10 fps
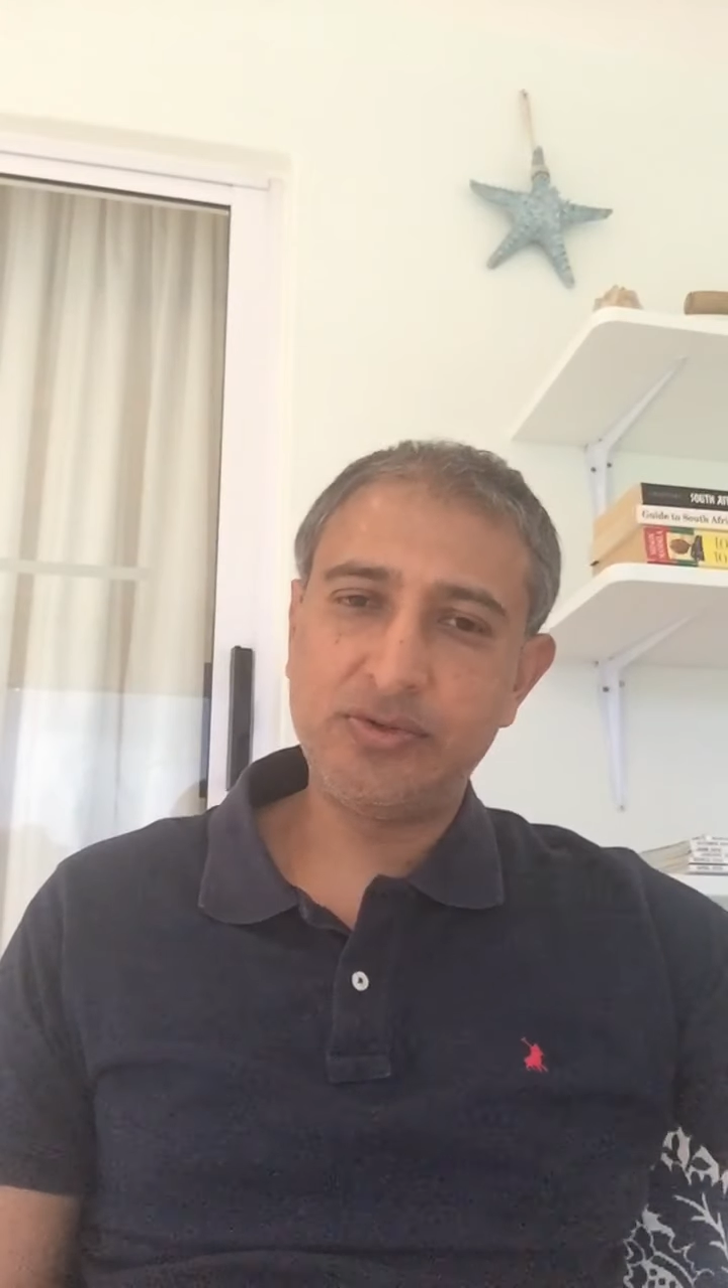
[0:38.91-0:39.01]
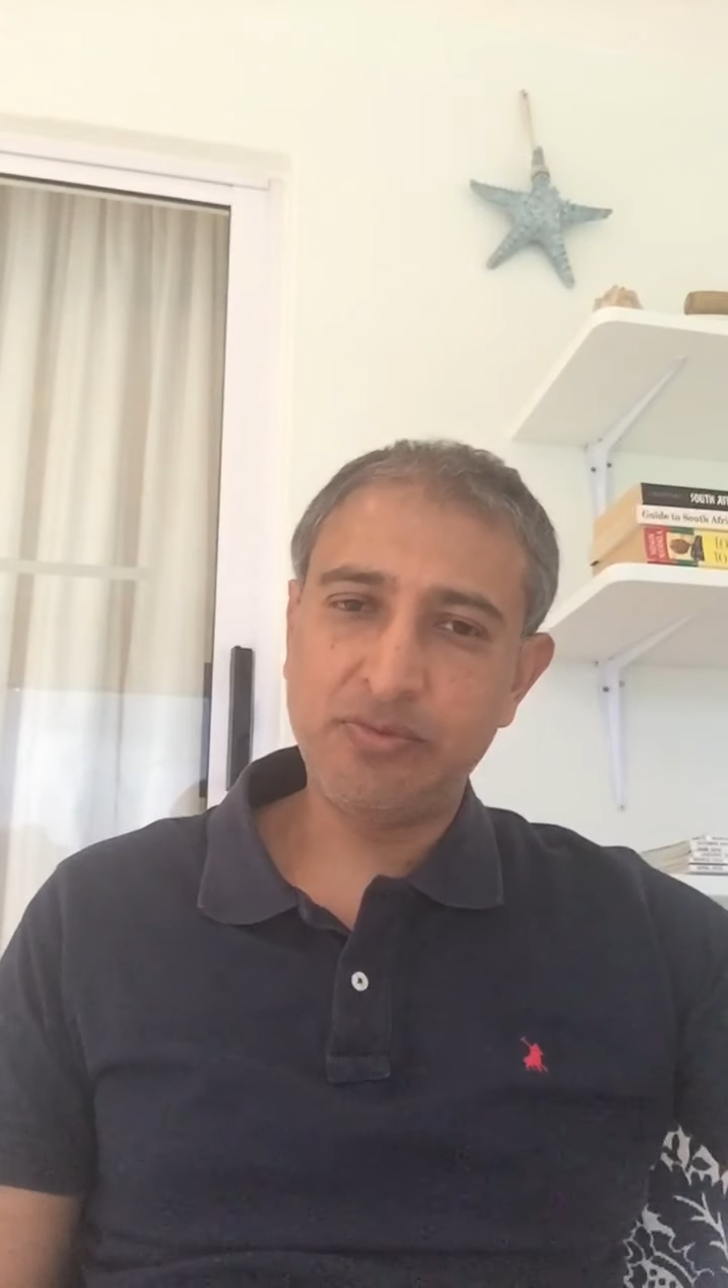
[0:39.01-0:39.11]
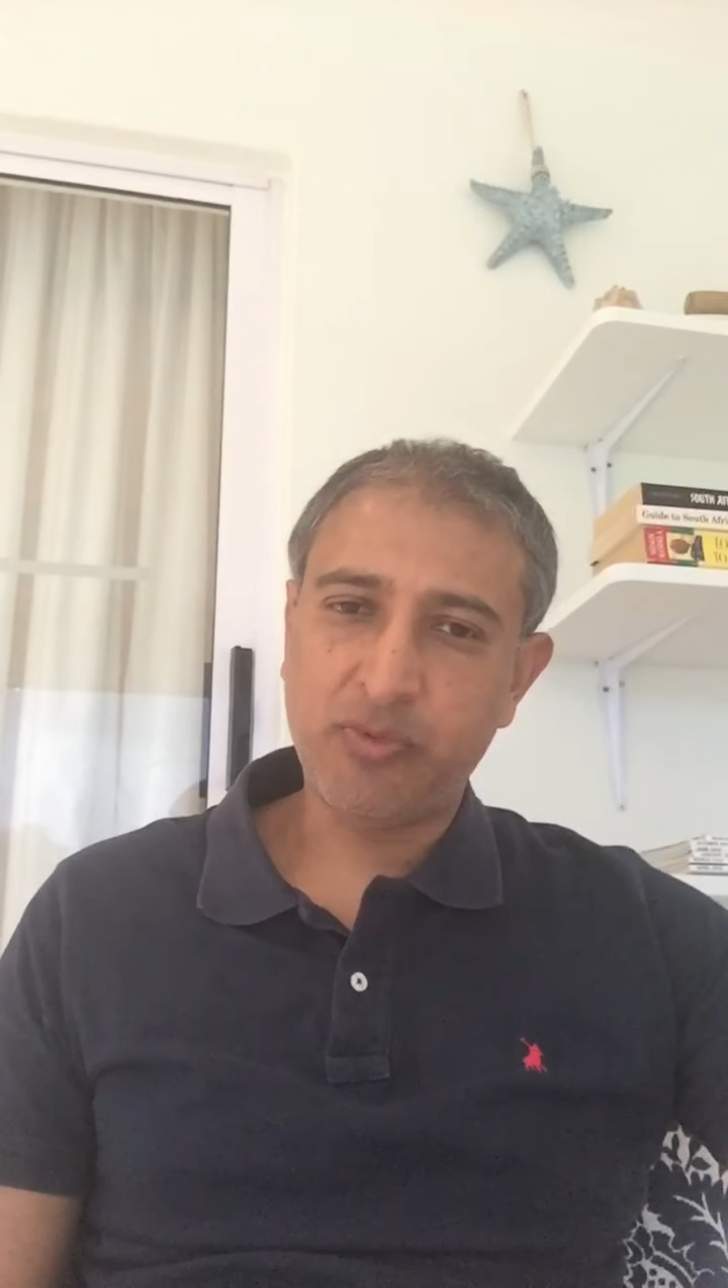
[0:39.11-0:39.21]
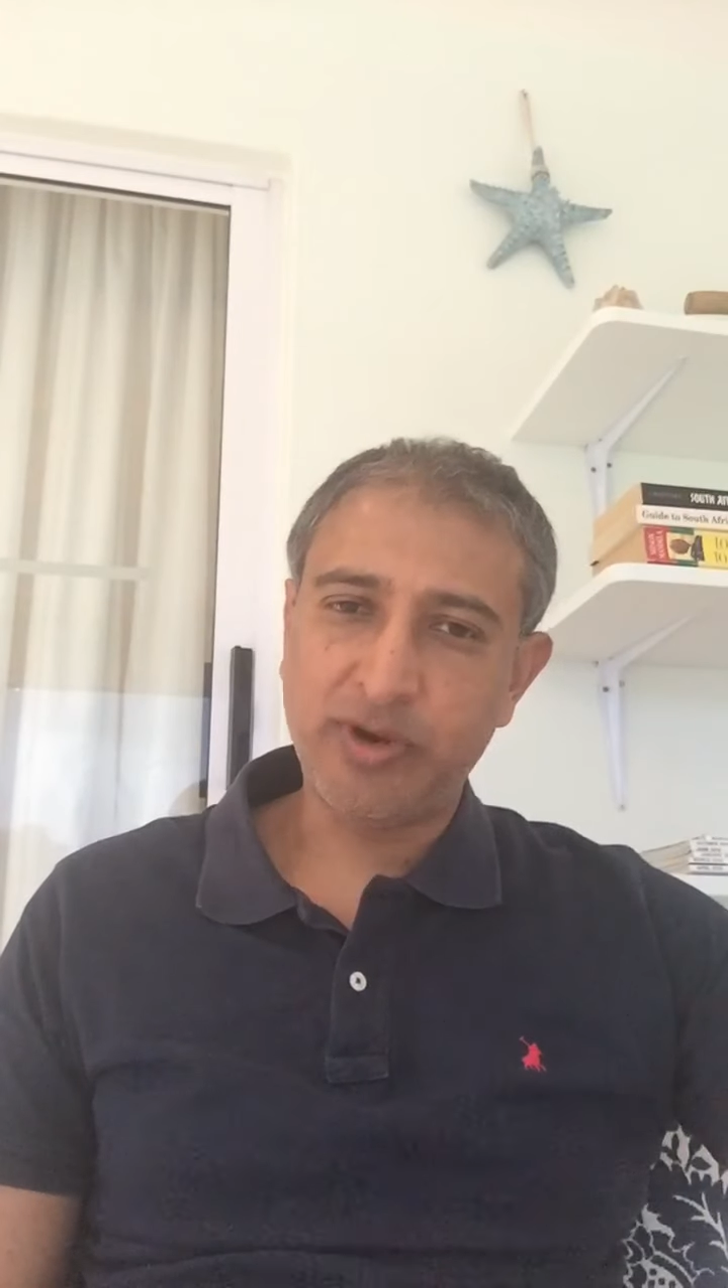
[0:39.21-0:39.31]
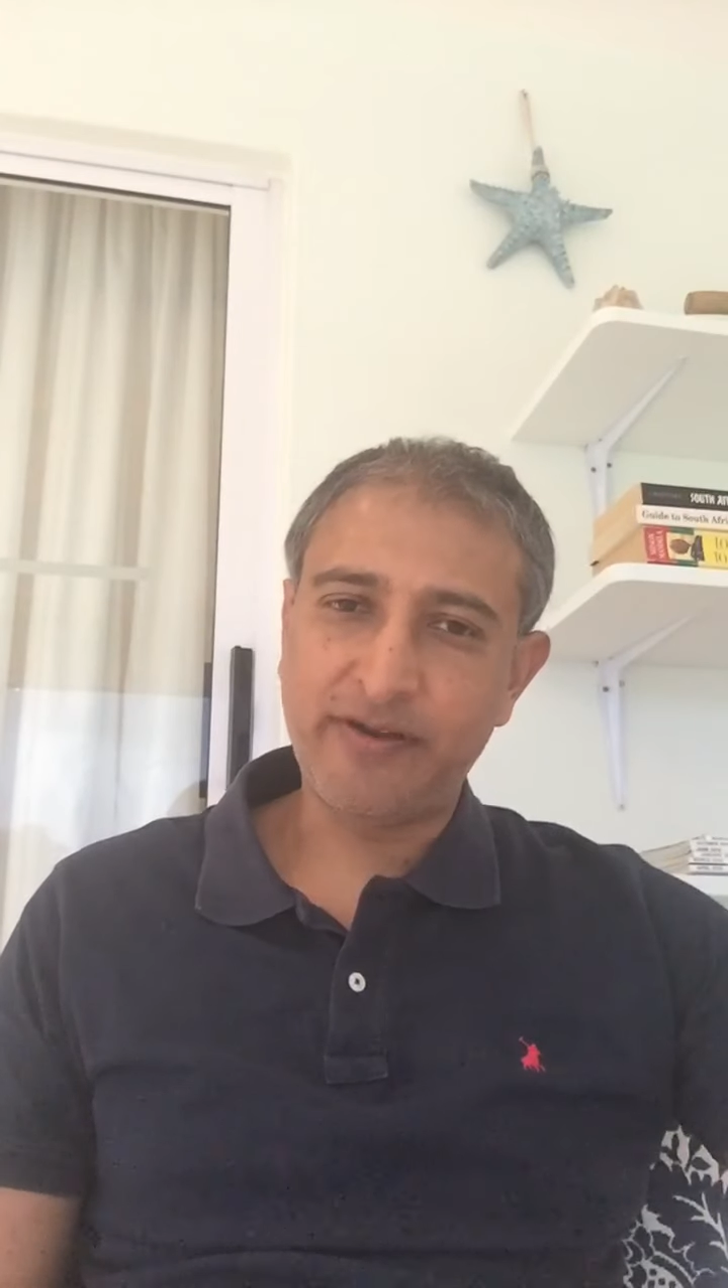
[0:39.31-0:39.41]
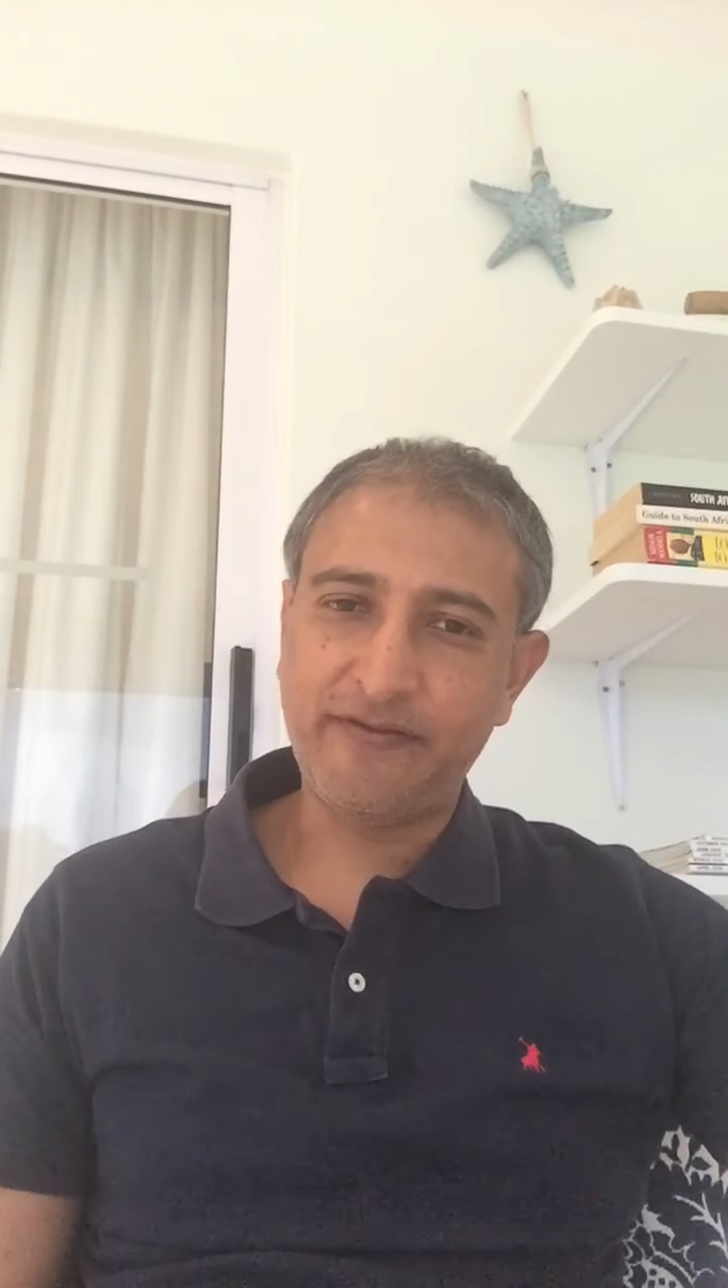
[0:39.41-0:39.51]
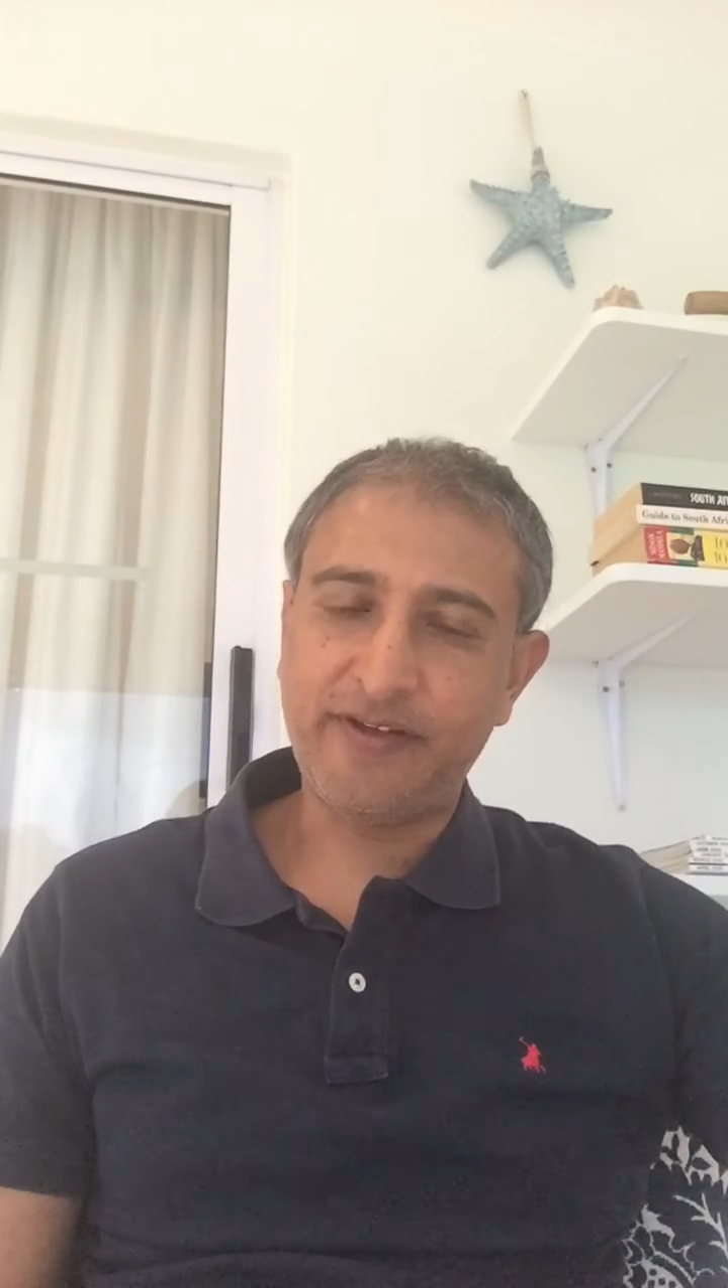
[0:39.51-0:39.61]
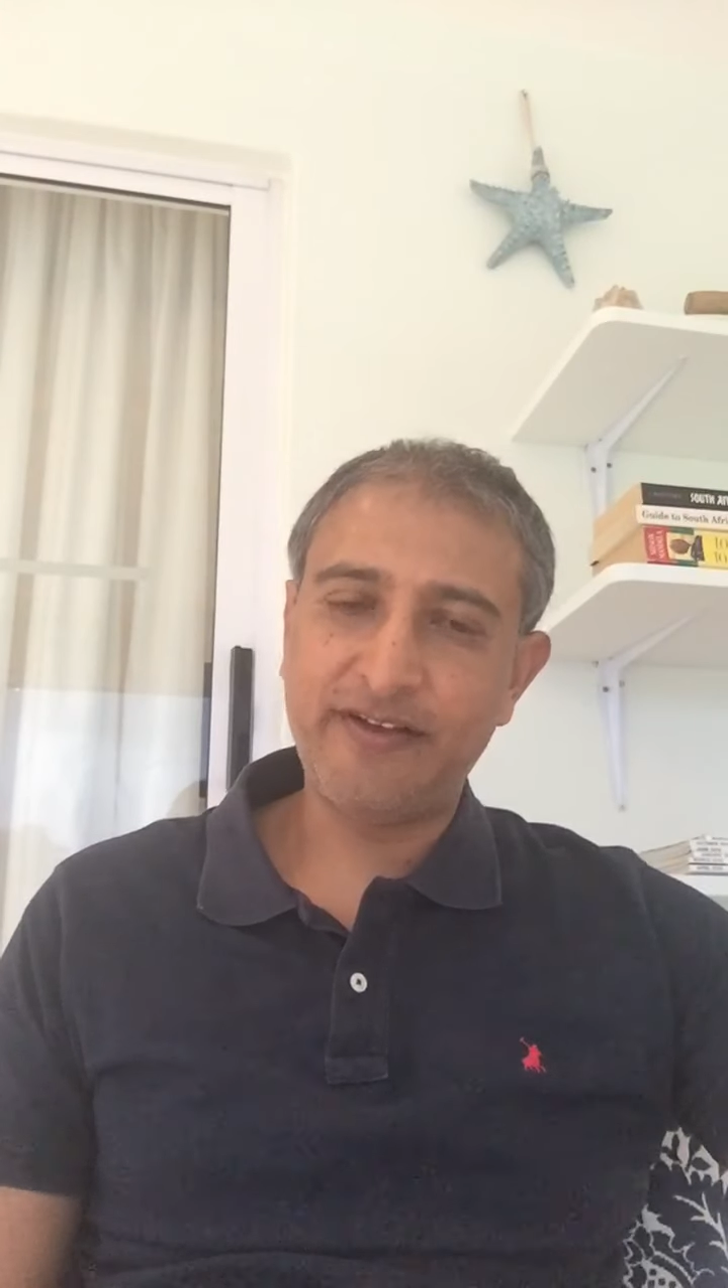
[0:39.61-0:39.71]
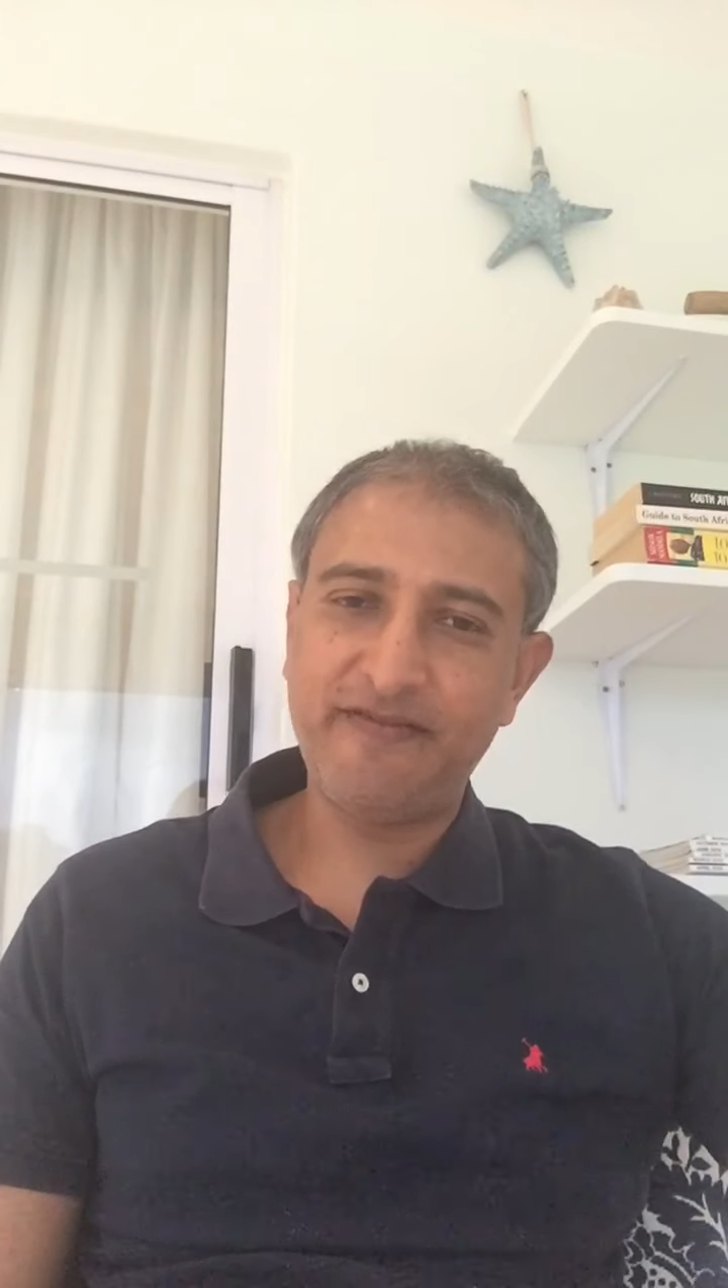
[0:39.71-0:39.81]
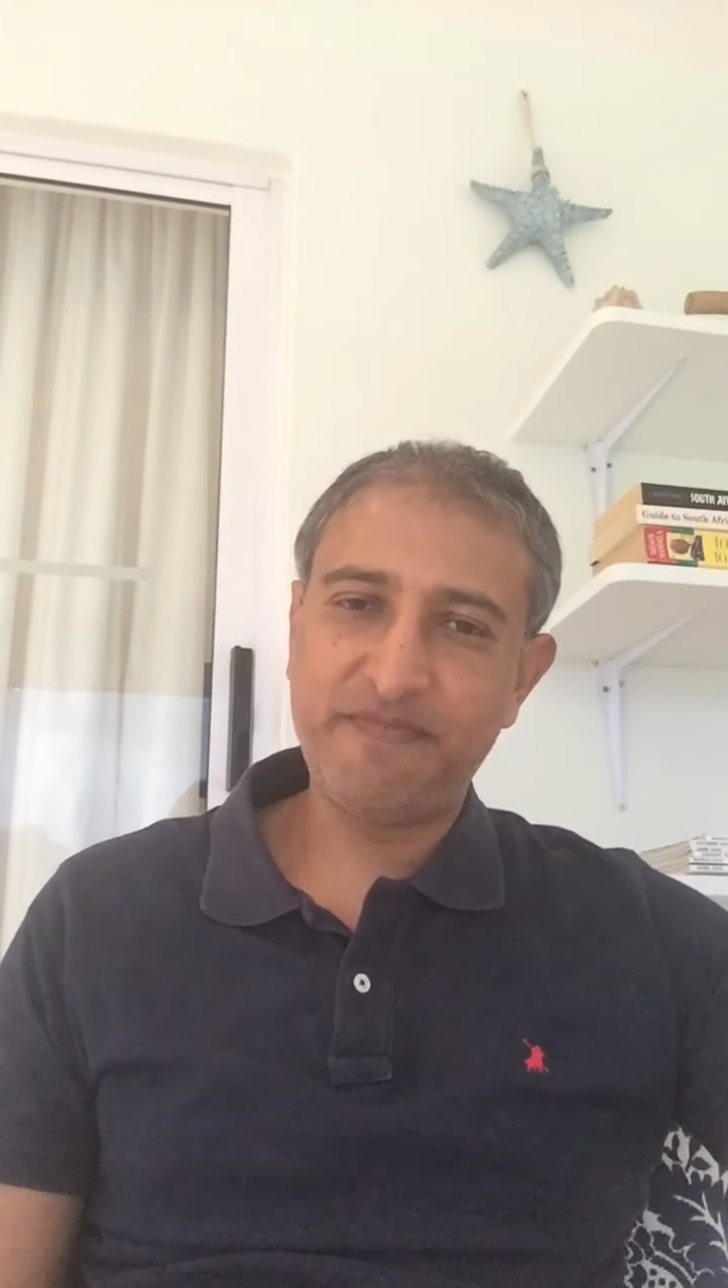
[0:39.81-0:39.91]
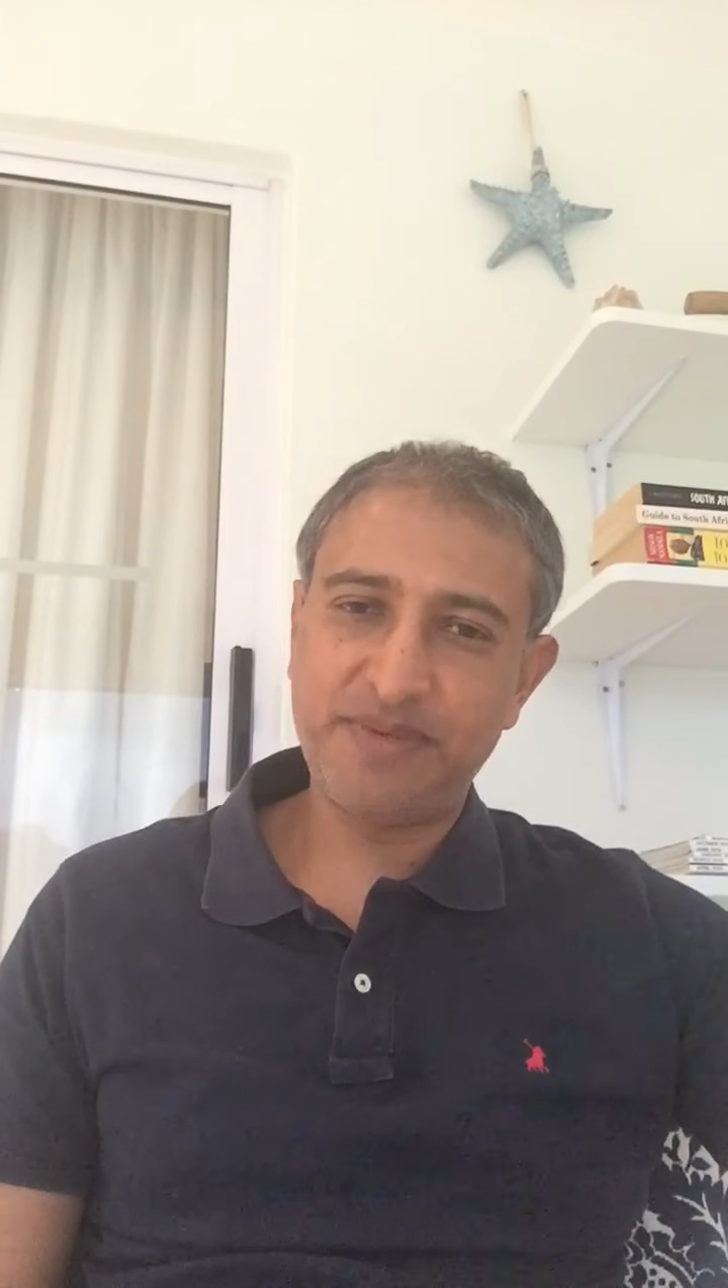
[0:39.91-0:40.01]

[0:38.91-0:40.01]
2.5